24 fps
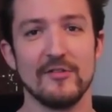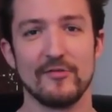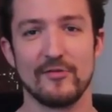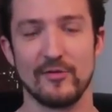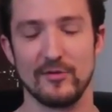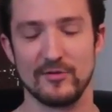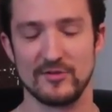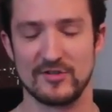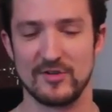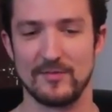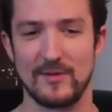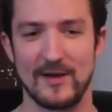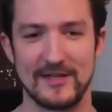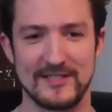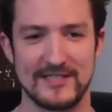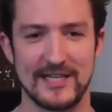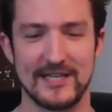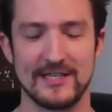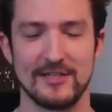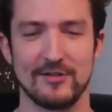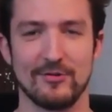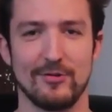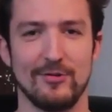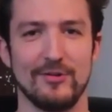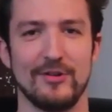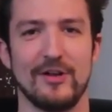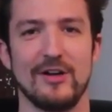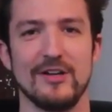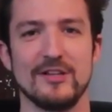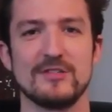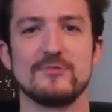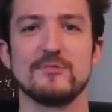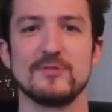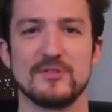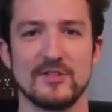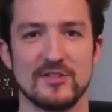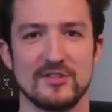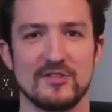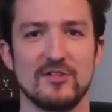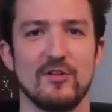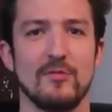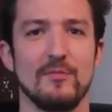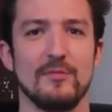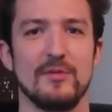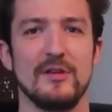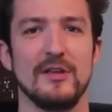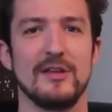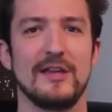for, to my 10-year-old eyes, was a
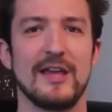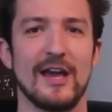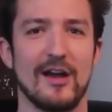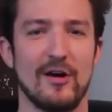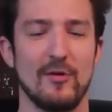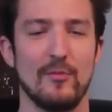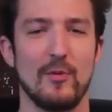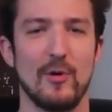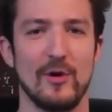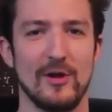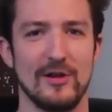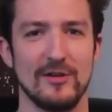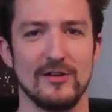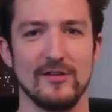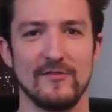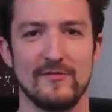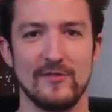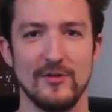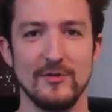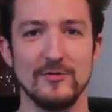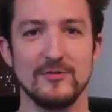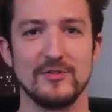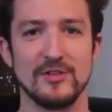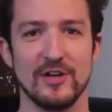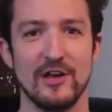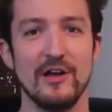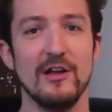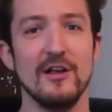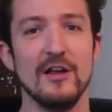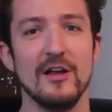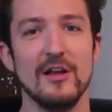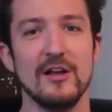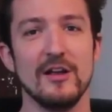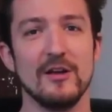zombie cowboy in the future